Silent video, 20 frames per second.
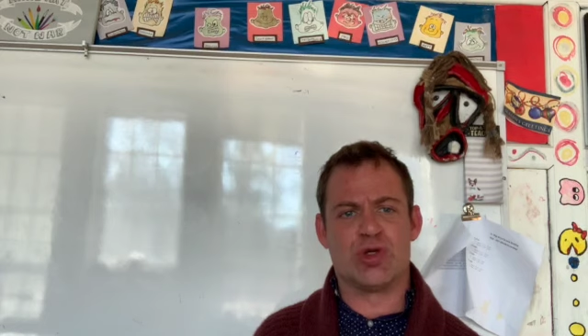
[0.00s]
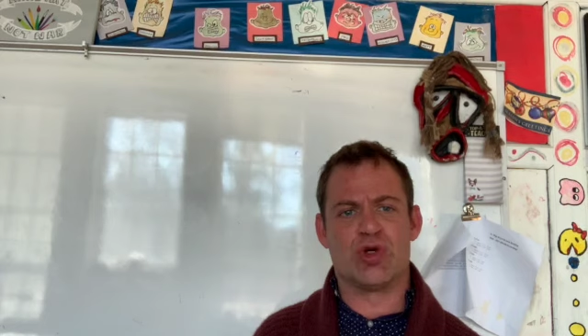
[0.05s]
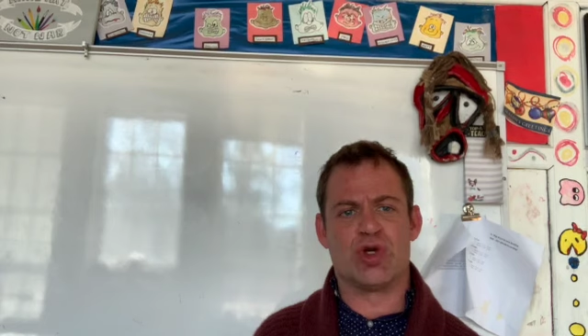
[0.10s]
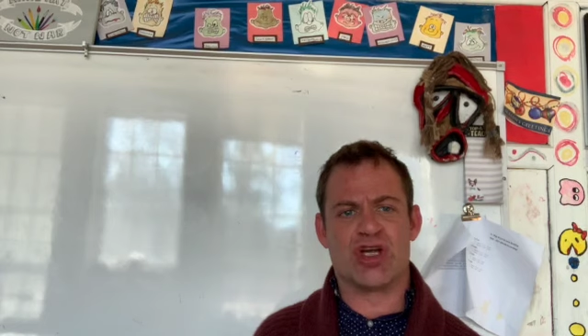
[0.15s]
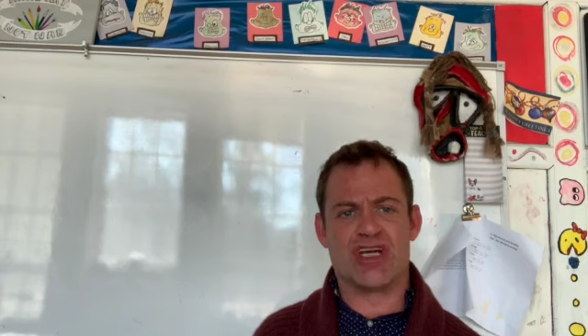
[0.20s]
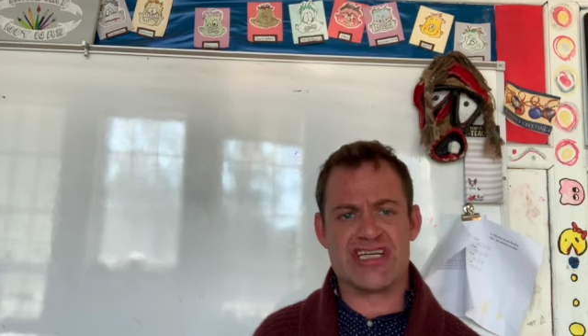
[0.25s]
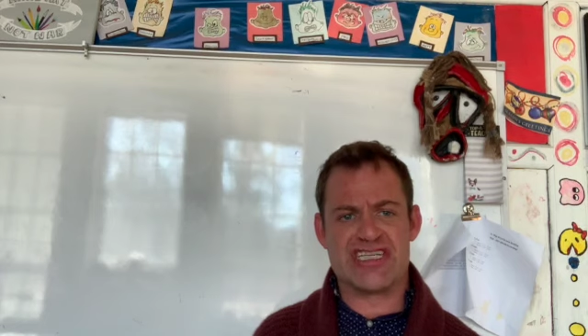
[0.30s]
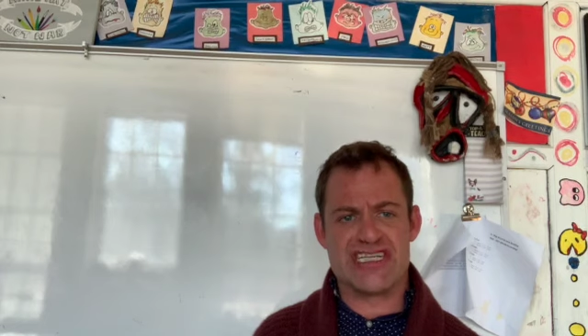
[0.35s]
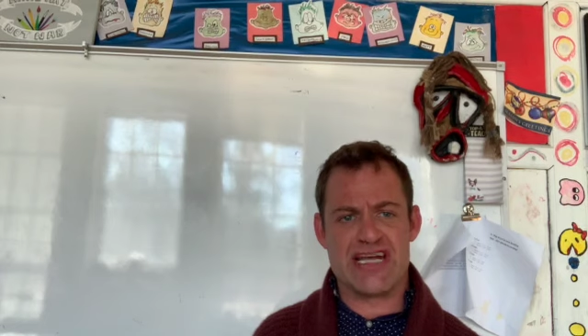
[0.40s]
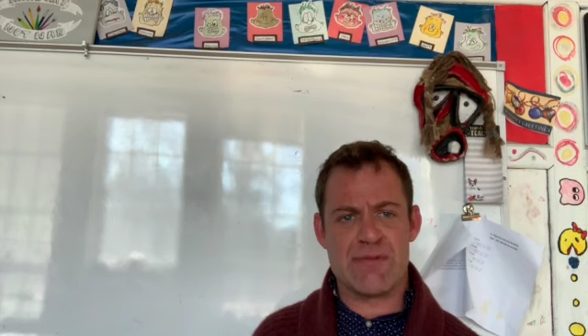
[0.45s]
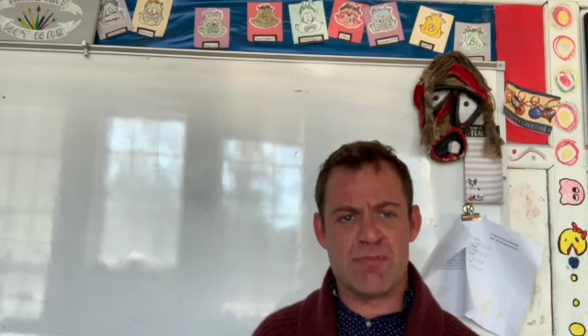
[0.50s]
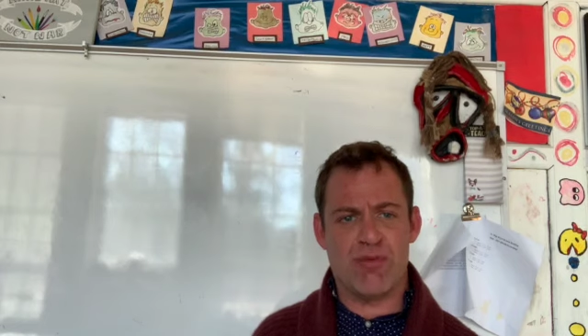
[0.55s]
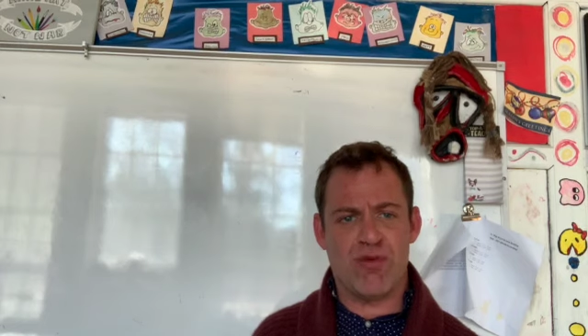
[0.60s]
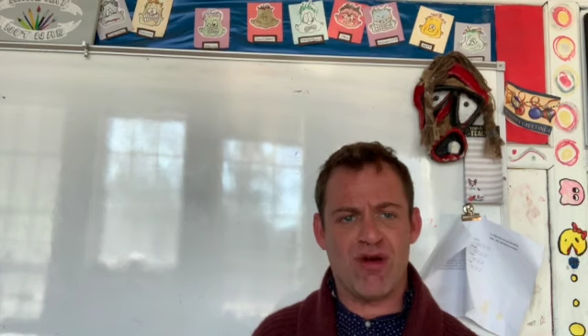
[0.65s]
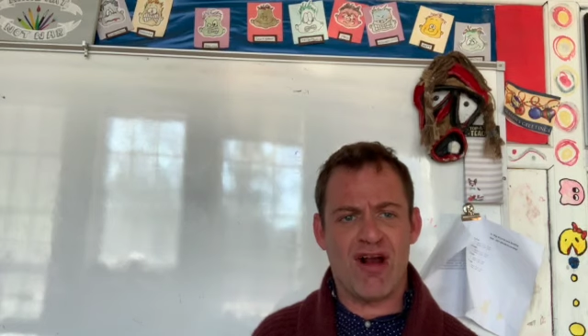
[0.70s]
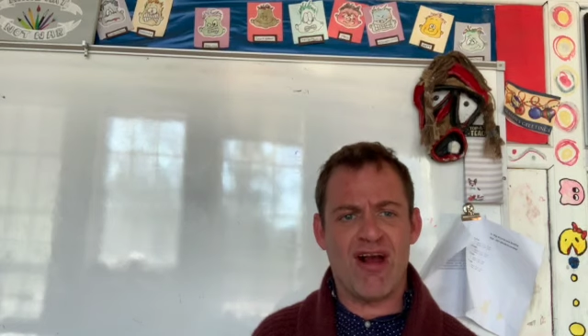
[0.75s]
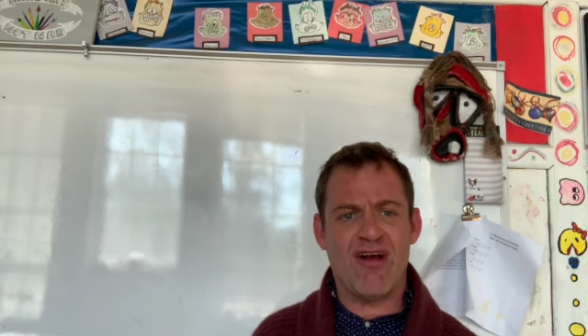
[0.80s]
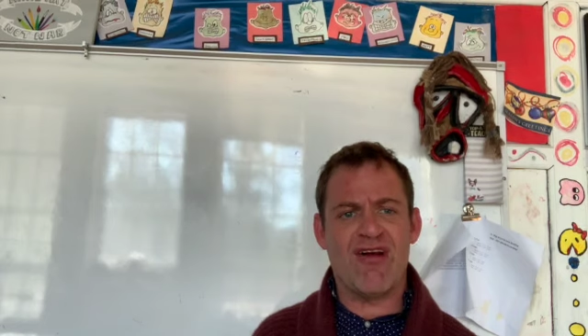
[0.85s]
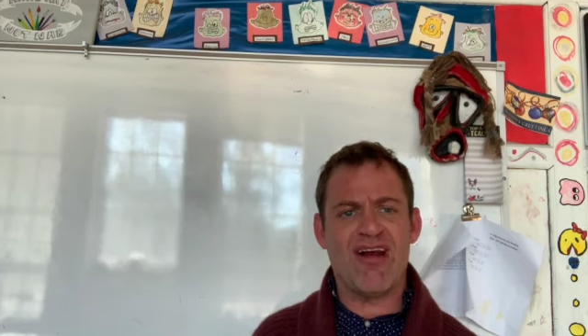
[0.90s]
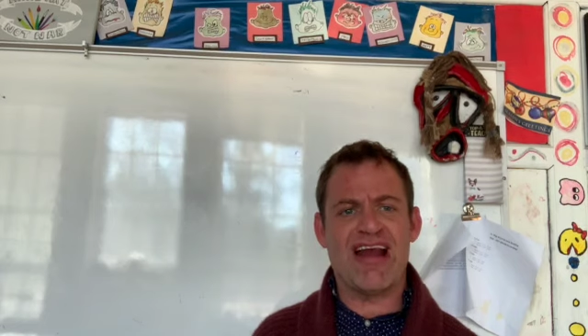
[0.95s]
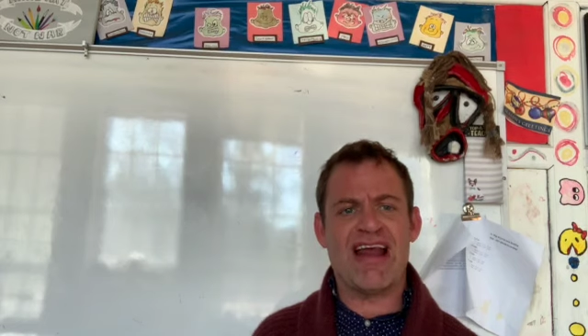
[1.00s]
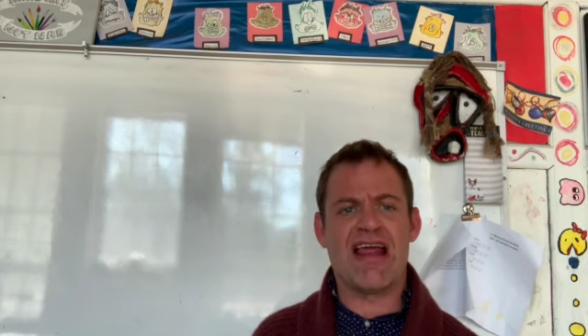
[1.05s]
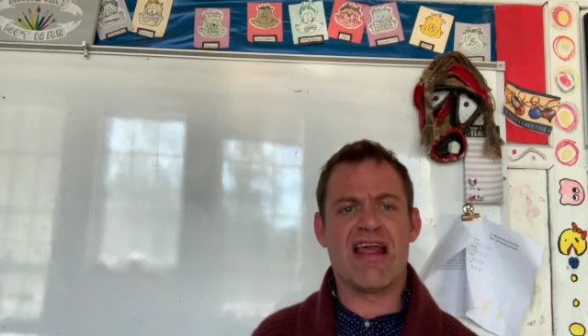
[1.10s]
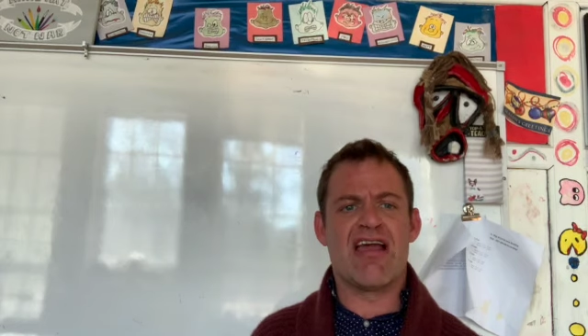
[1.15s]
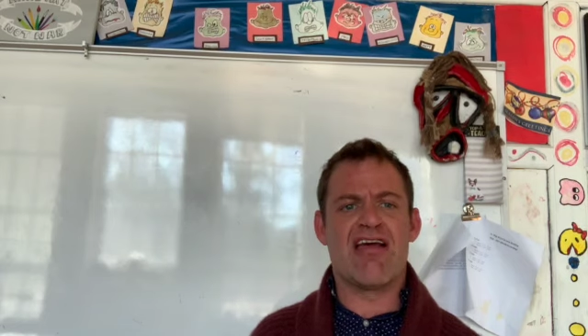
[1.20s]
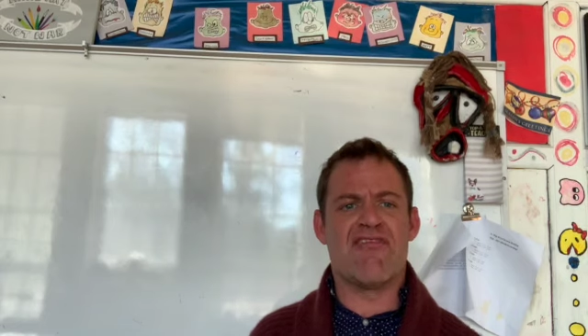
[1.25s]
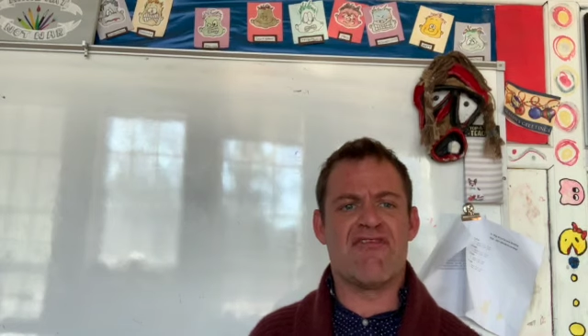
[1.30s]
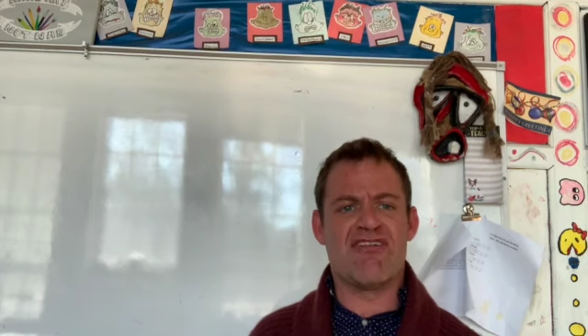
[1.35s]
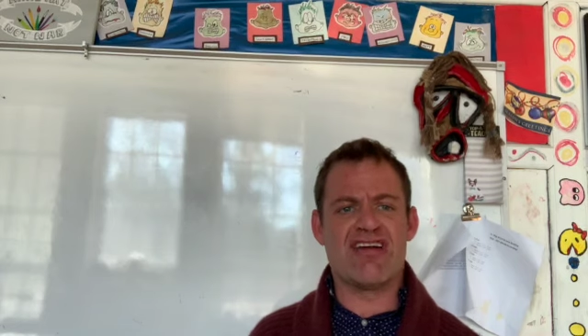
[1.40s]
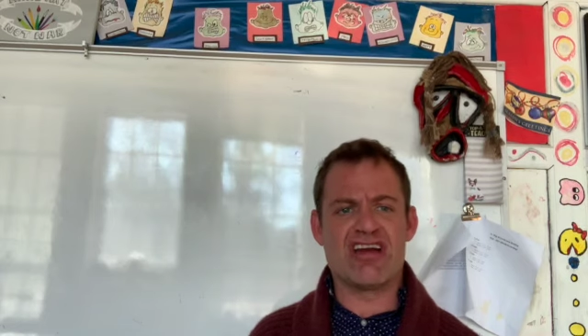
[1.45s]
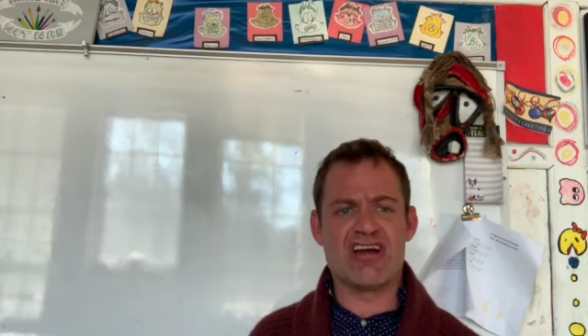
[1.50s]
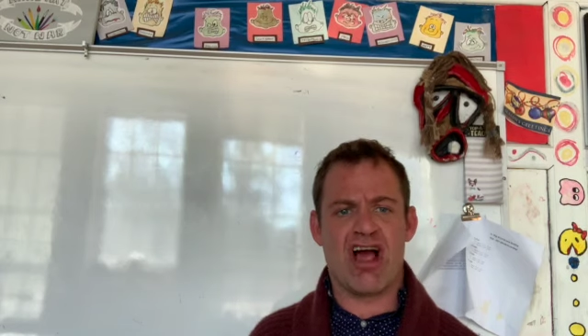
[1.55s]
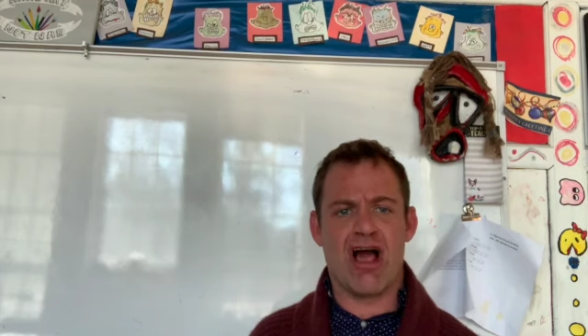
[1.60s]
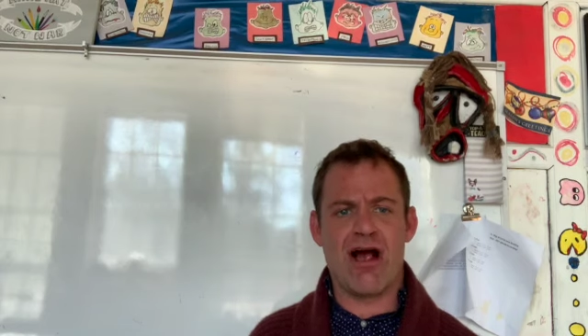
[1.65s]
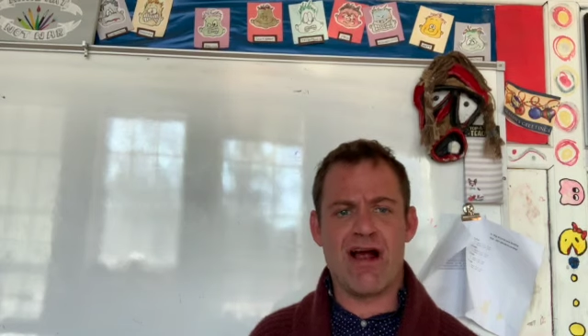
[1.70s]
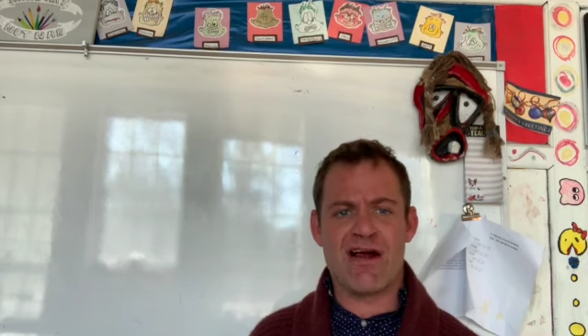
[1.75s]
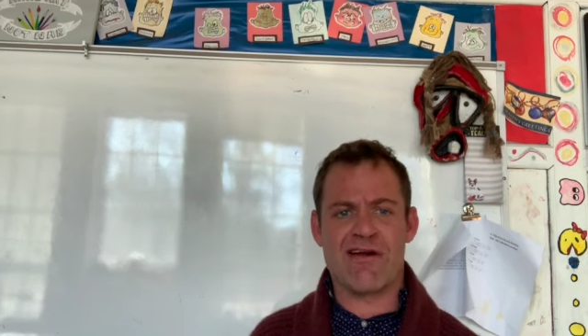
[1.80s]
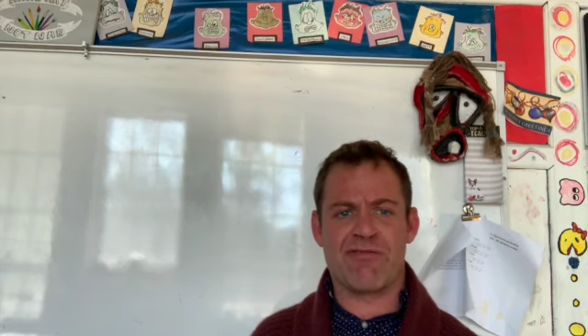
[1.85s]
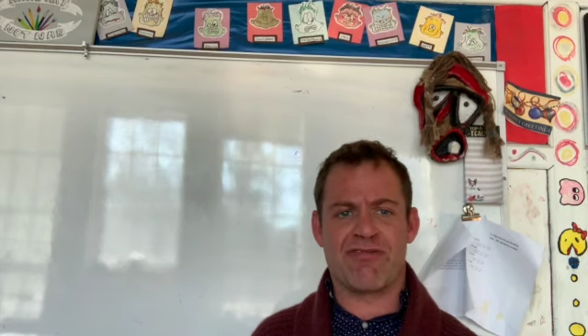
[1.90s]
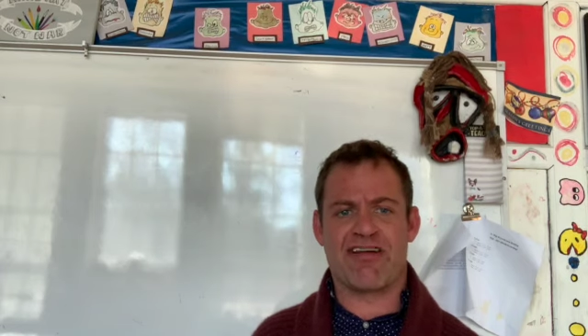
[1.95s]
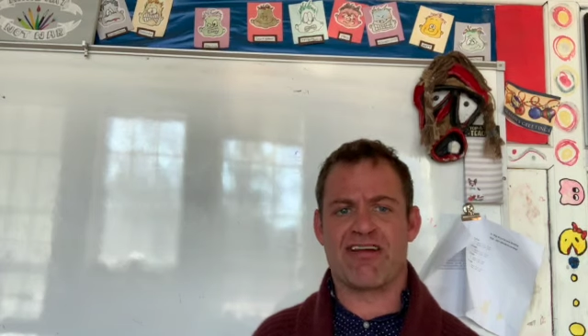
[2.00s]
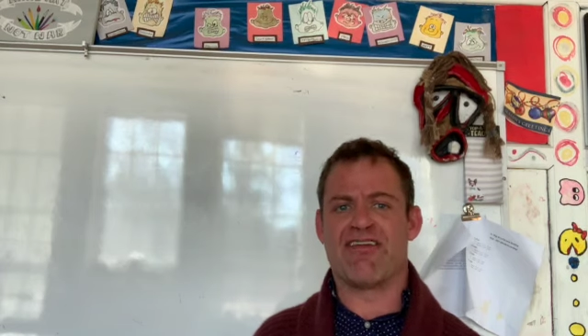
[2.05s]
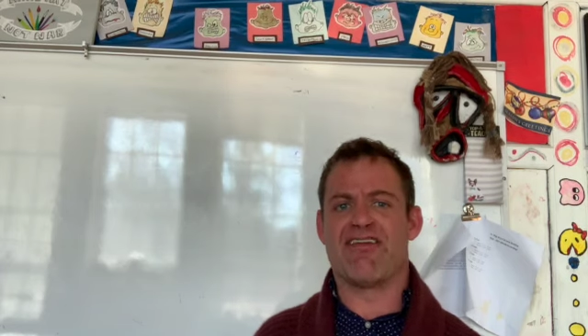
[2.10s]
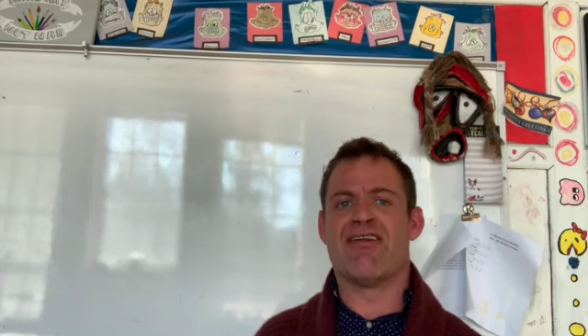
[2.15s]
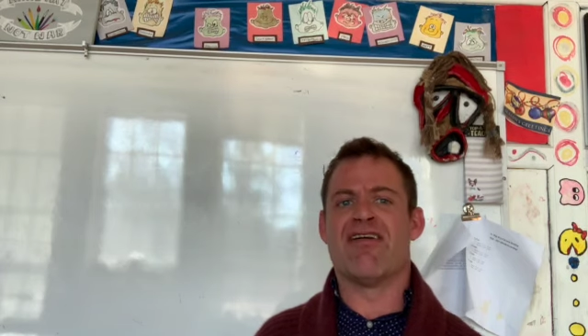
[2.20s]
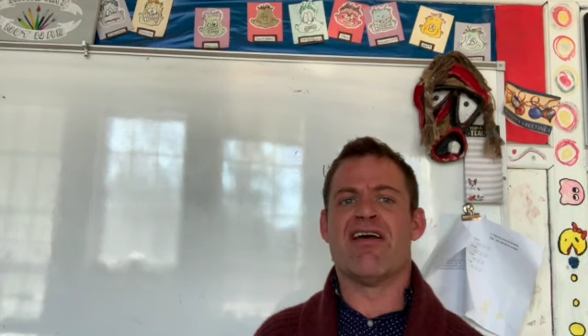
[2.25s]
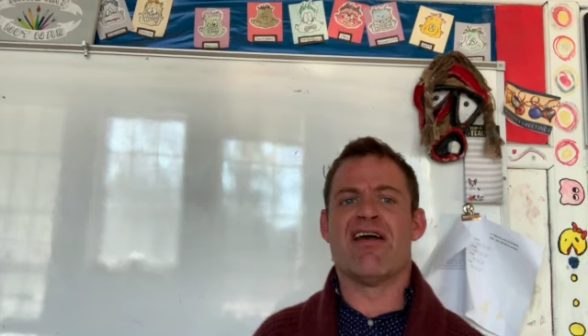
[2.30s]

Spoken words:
contemporary photography,